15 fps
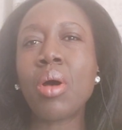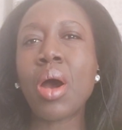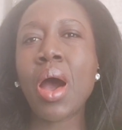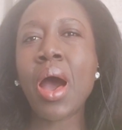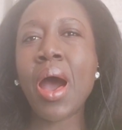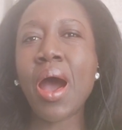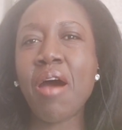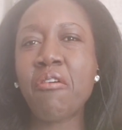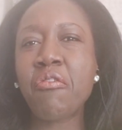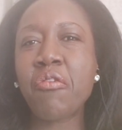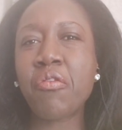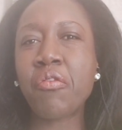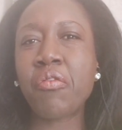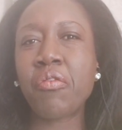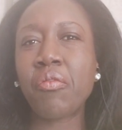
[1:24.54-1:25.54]

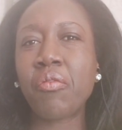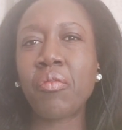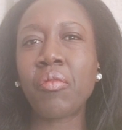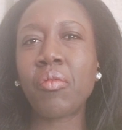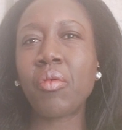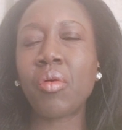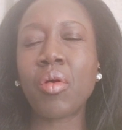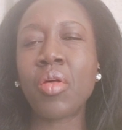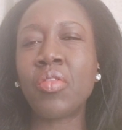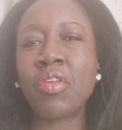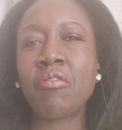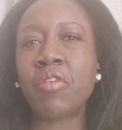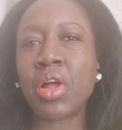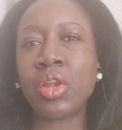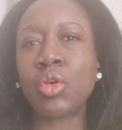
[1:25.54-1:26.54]
half
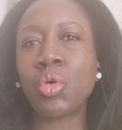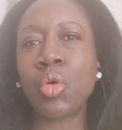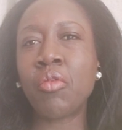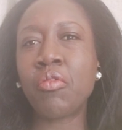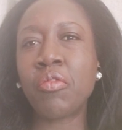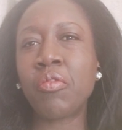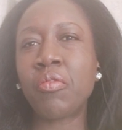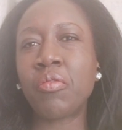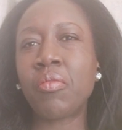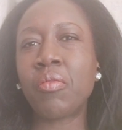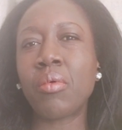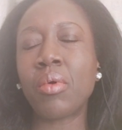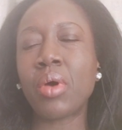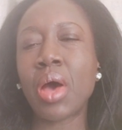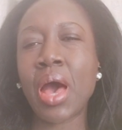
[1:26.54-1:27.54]
the value of
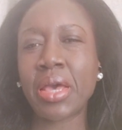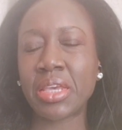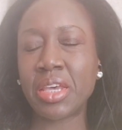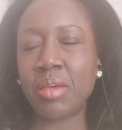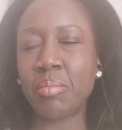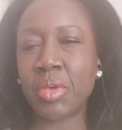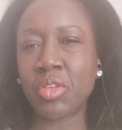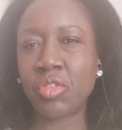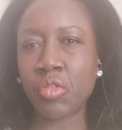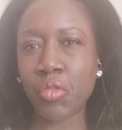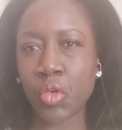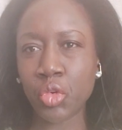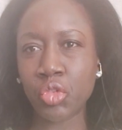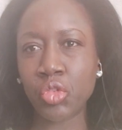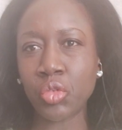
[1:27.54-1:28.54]
Hakimi's
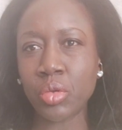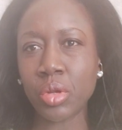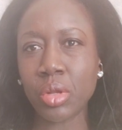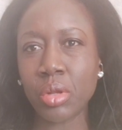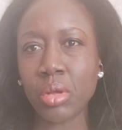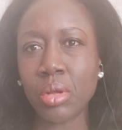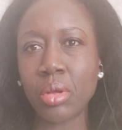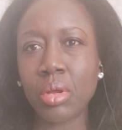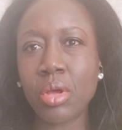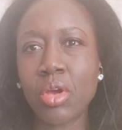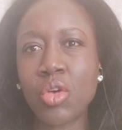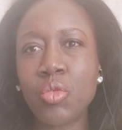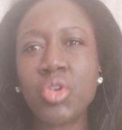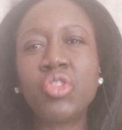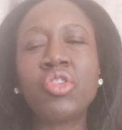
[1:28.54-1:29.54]
fortune,
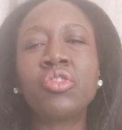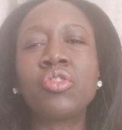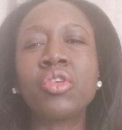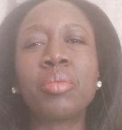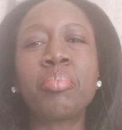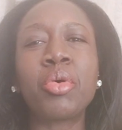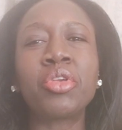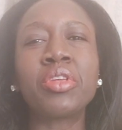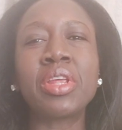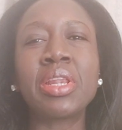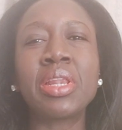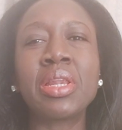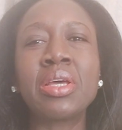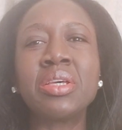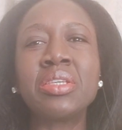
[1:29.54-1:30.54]
which is
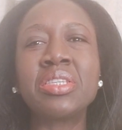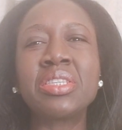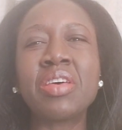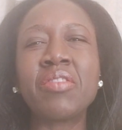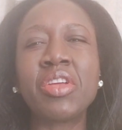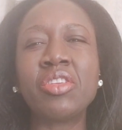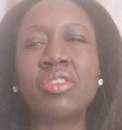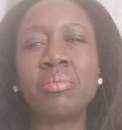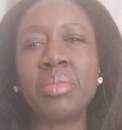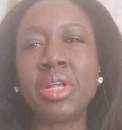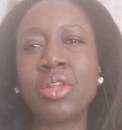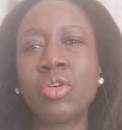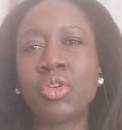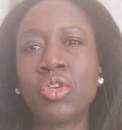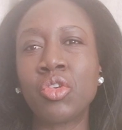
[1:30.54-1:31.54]
reportedly $70
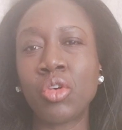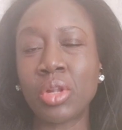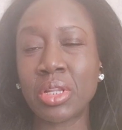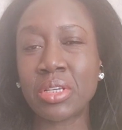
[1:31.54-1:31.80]
million.